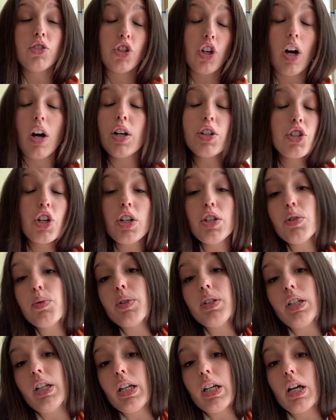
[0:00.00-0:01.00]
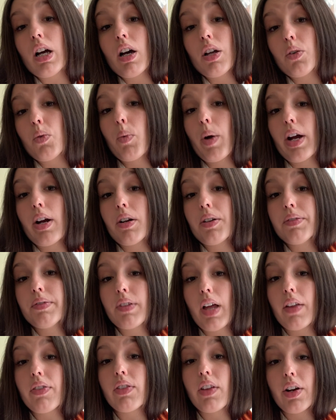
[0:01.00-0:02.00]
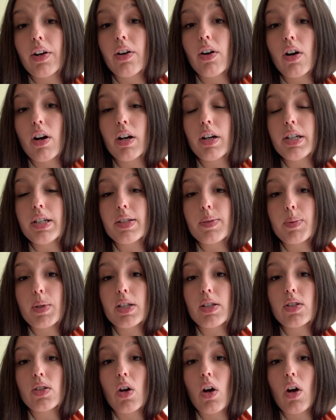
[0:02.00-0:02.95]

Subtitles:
are genuinely unaware that there are easements